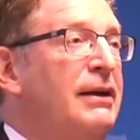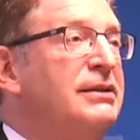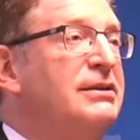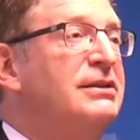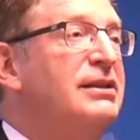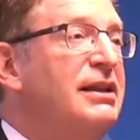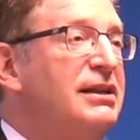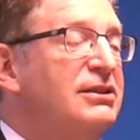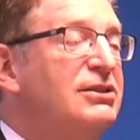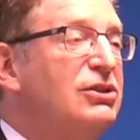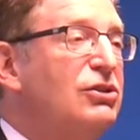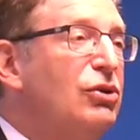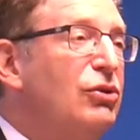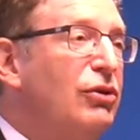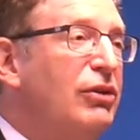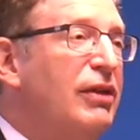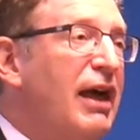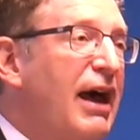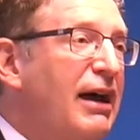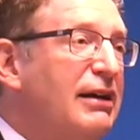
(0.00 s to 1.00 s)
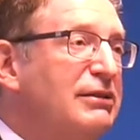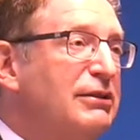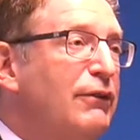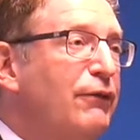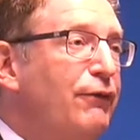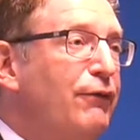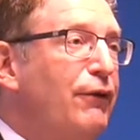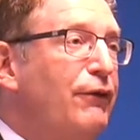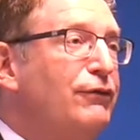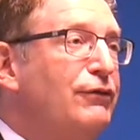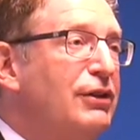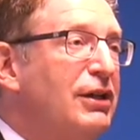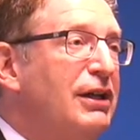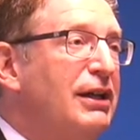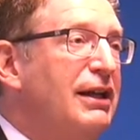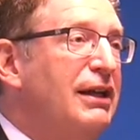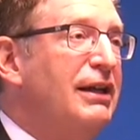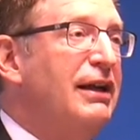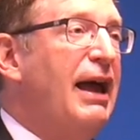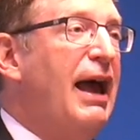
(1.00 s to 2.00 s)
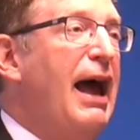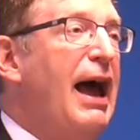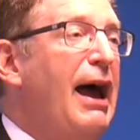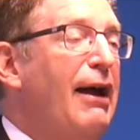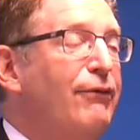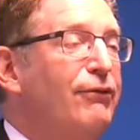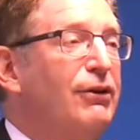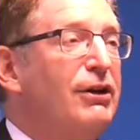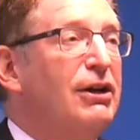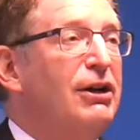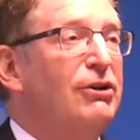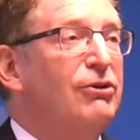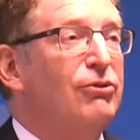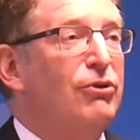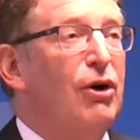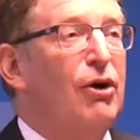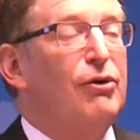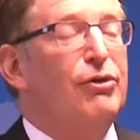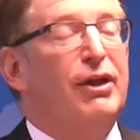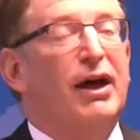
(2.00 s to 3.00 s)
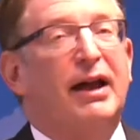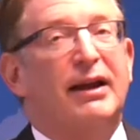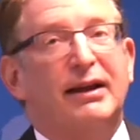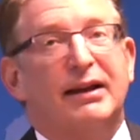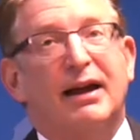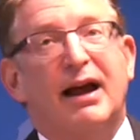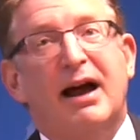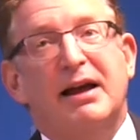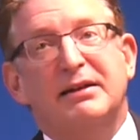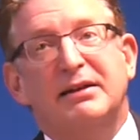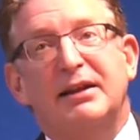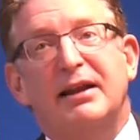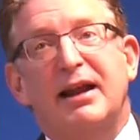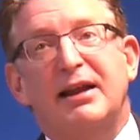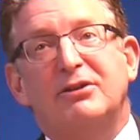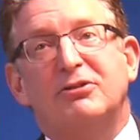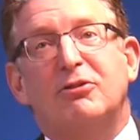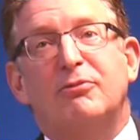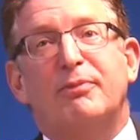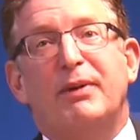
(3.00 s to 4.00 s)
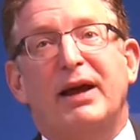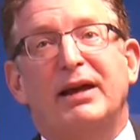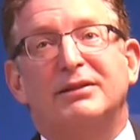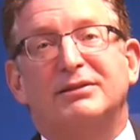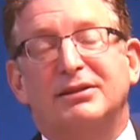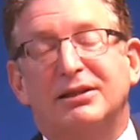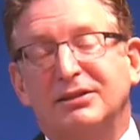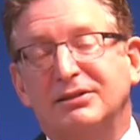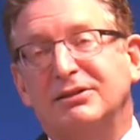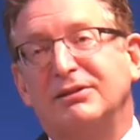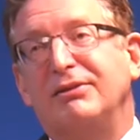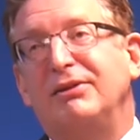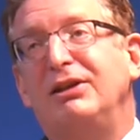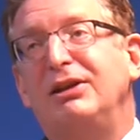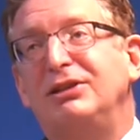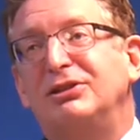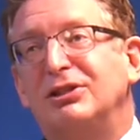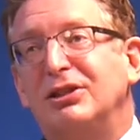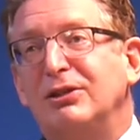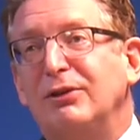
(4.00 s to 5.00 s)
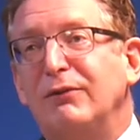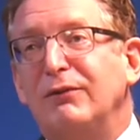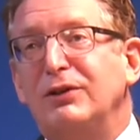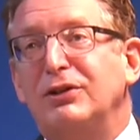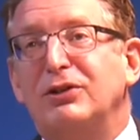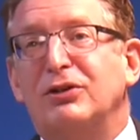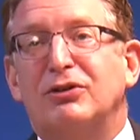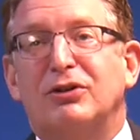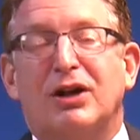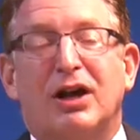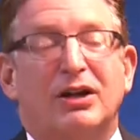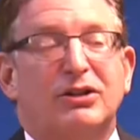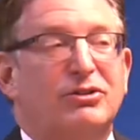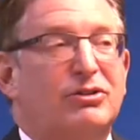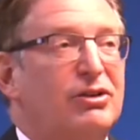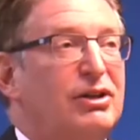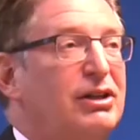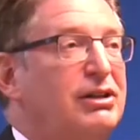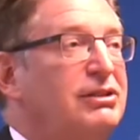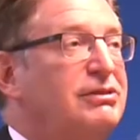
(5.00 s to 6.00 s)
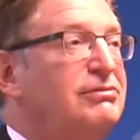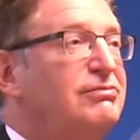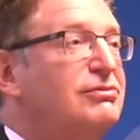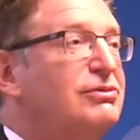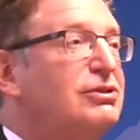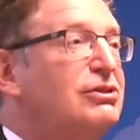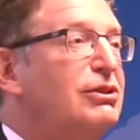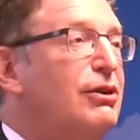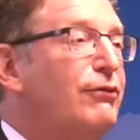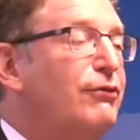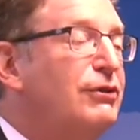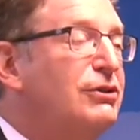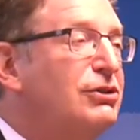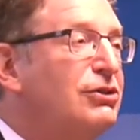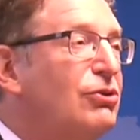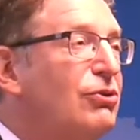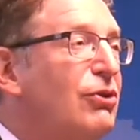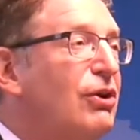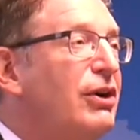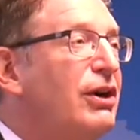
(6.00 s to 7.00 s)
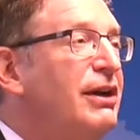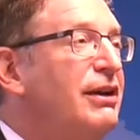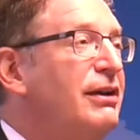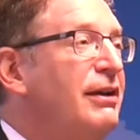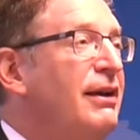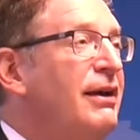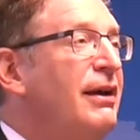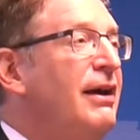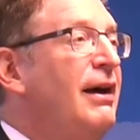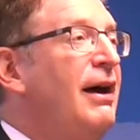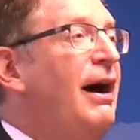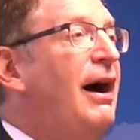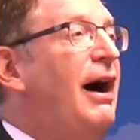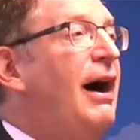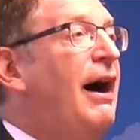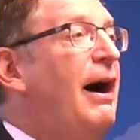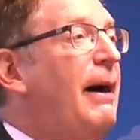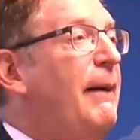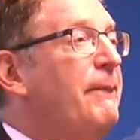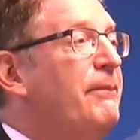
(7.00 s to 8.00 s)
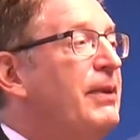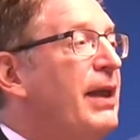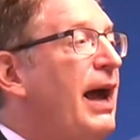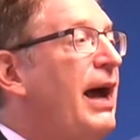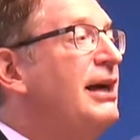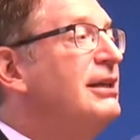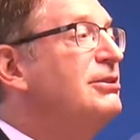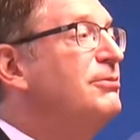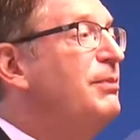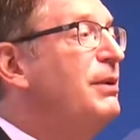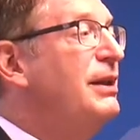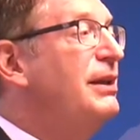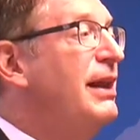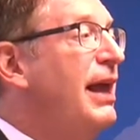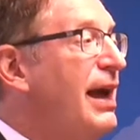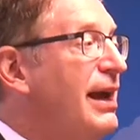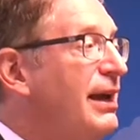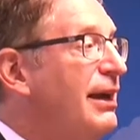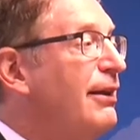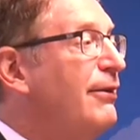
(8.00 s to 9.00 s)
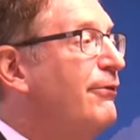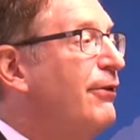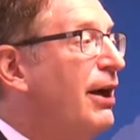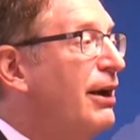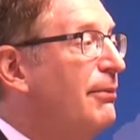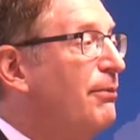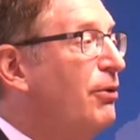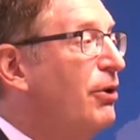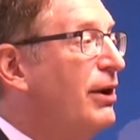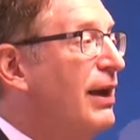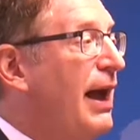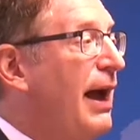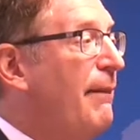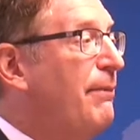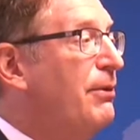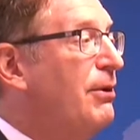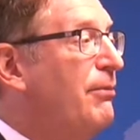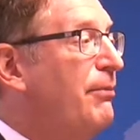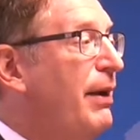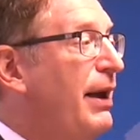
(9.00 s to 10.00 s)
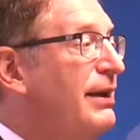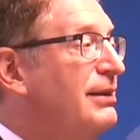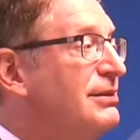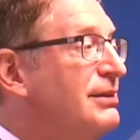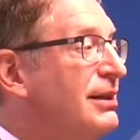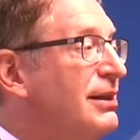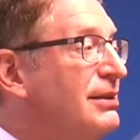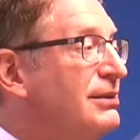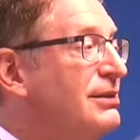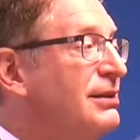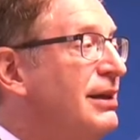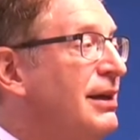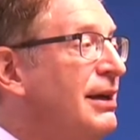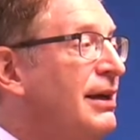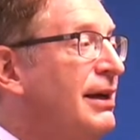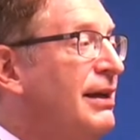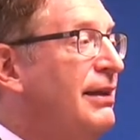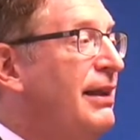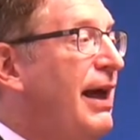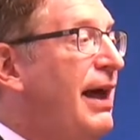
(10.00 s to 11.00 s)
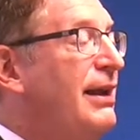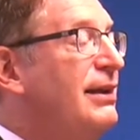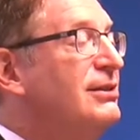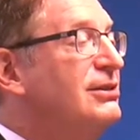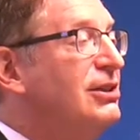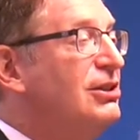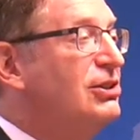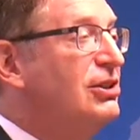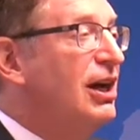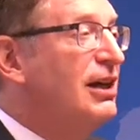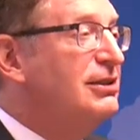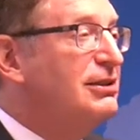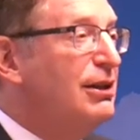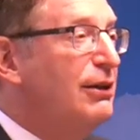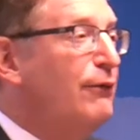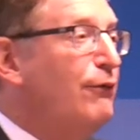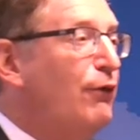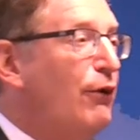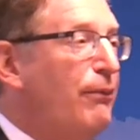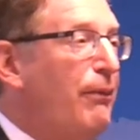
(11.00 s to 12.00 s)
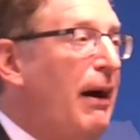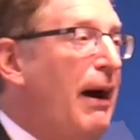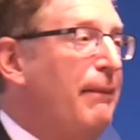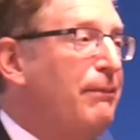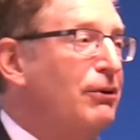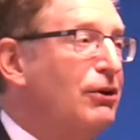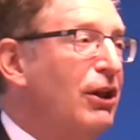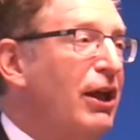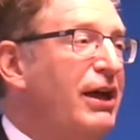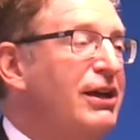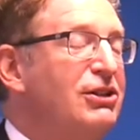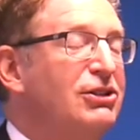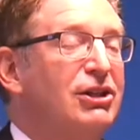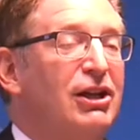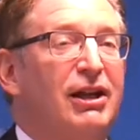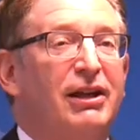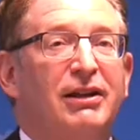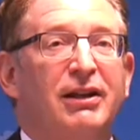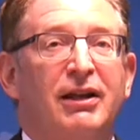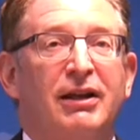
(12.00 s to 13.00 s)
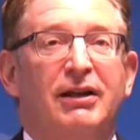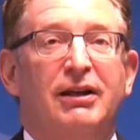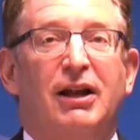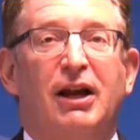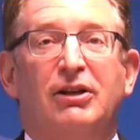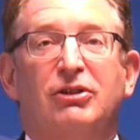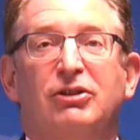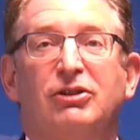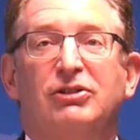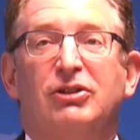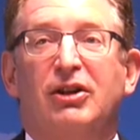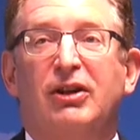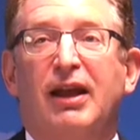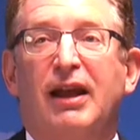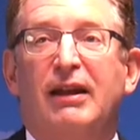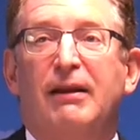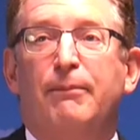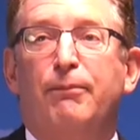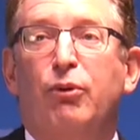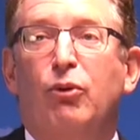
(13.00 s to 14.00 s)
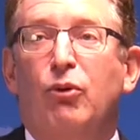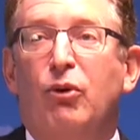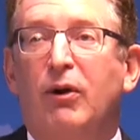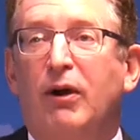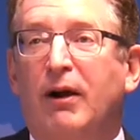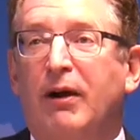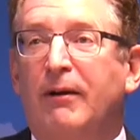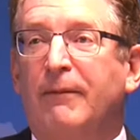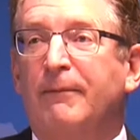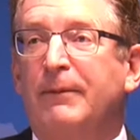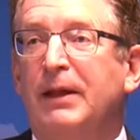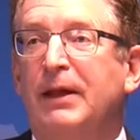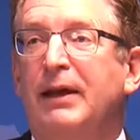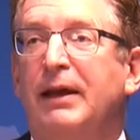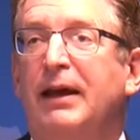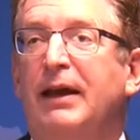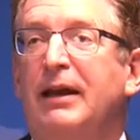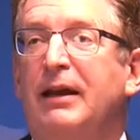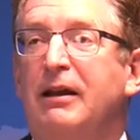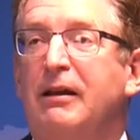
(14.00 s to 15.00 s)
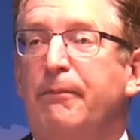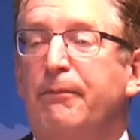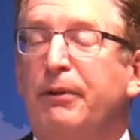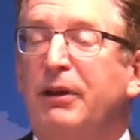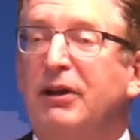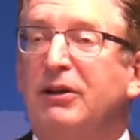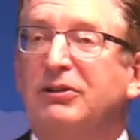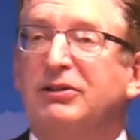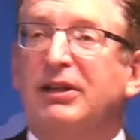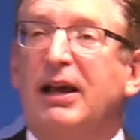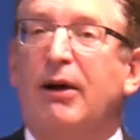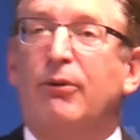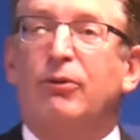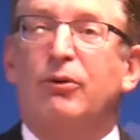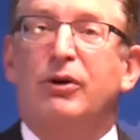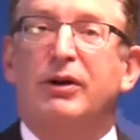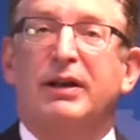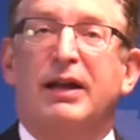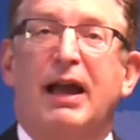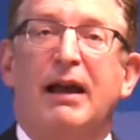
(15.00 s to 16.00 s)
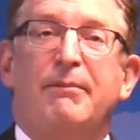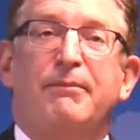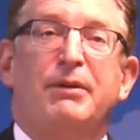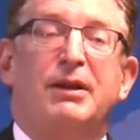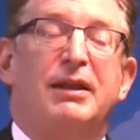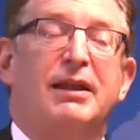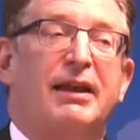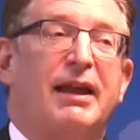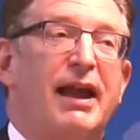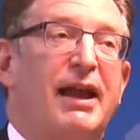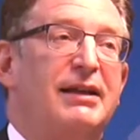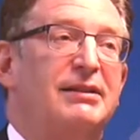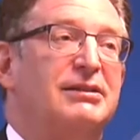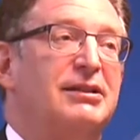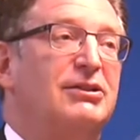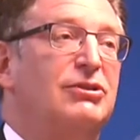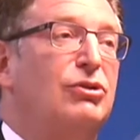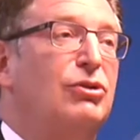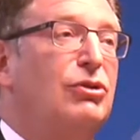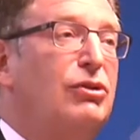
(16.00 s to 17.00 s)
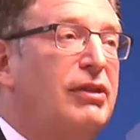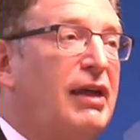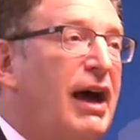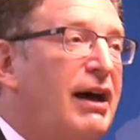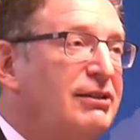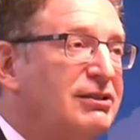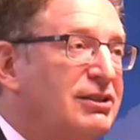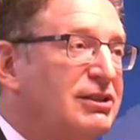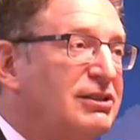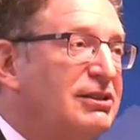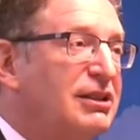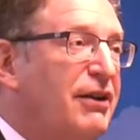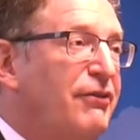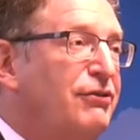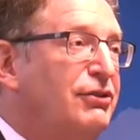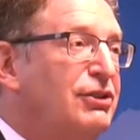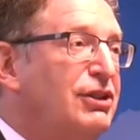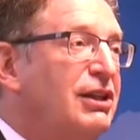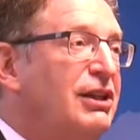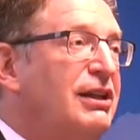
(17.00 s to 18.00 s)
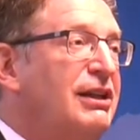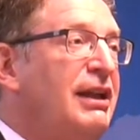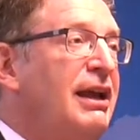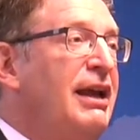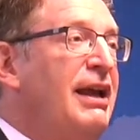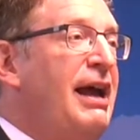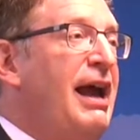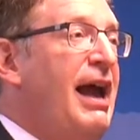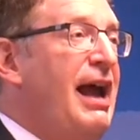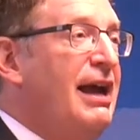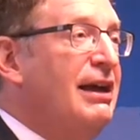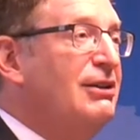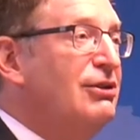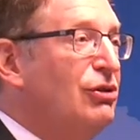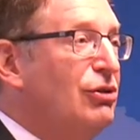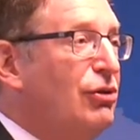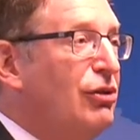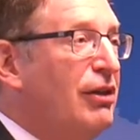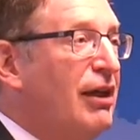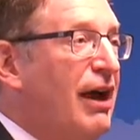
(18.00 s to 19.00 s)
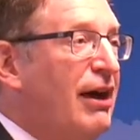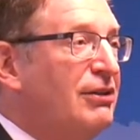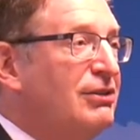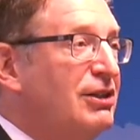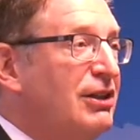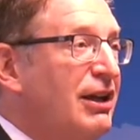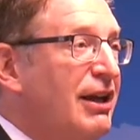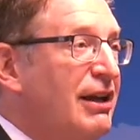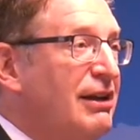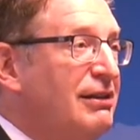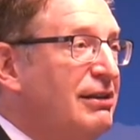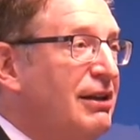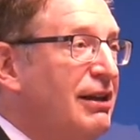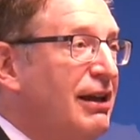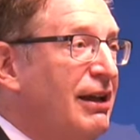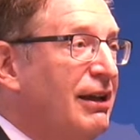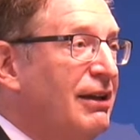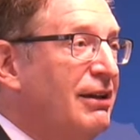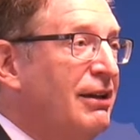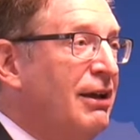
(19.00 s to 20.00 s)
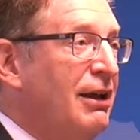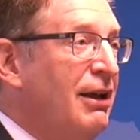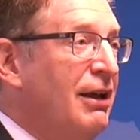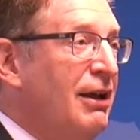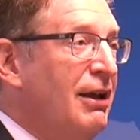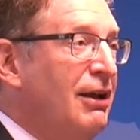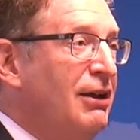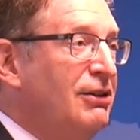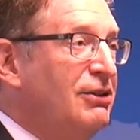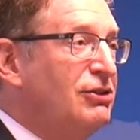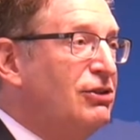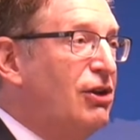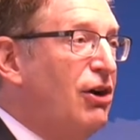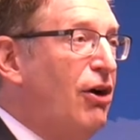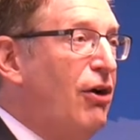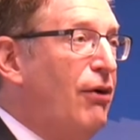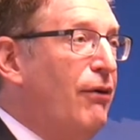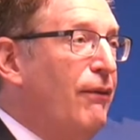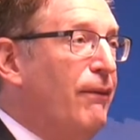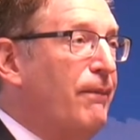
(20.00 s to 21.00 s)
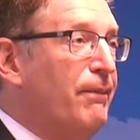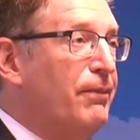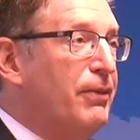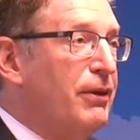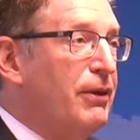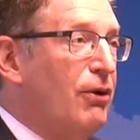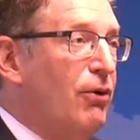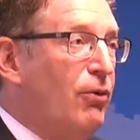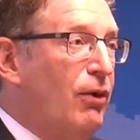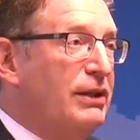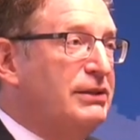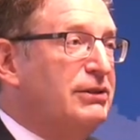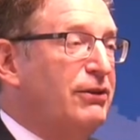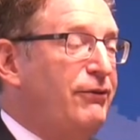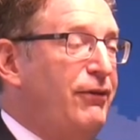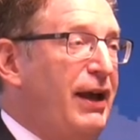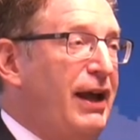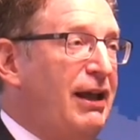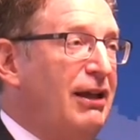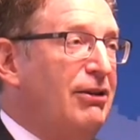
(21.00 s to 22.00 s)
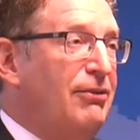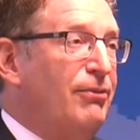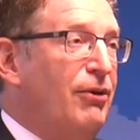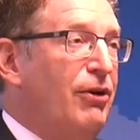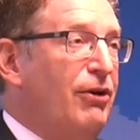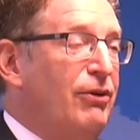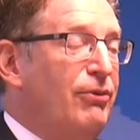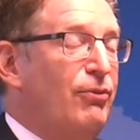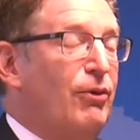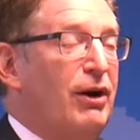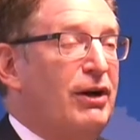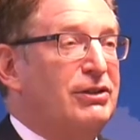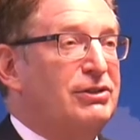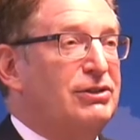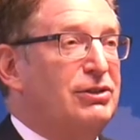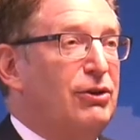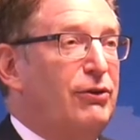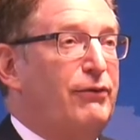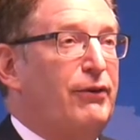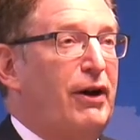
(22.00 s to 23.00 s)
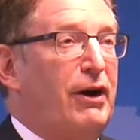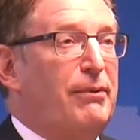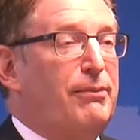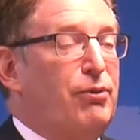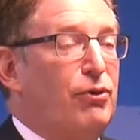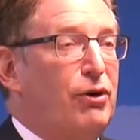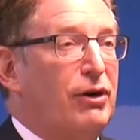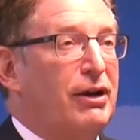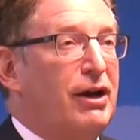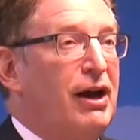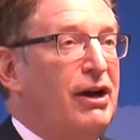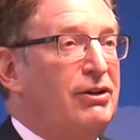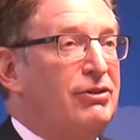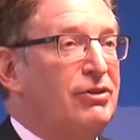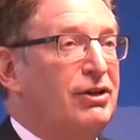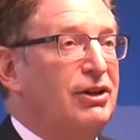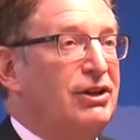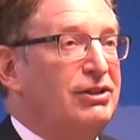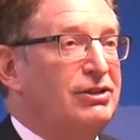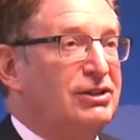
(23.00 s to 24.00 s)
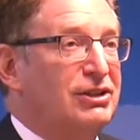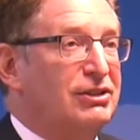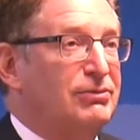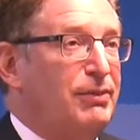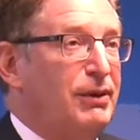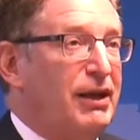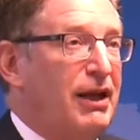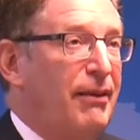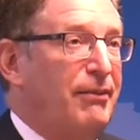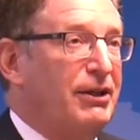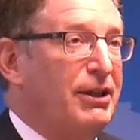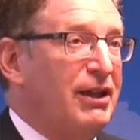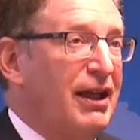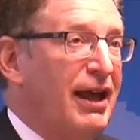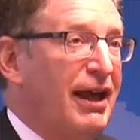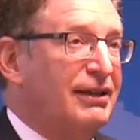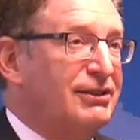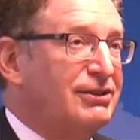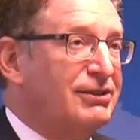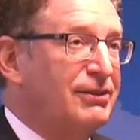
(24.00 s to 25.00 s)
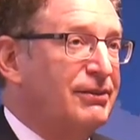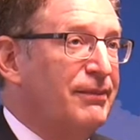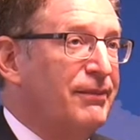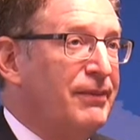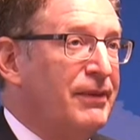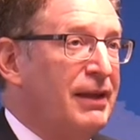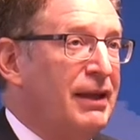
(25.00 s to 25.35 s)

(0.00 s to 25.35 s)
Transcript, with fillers: Since 2015, African growth on a continental basis, each individual country, different story, um, has been negative on a per capita basis. That is, adjusting for population, countries are getting poorer. And it appears that will again be the case in 2017 and 2018. So, what's available in what are still very poor countries is becoming less.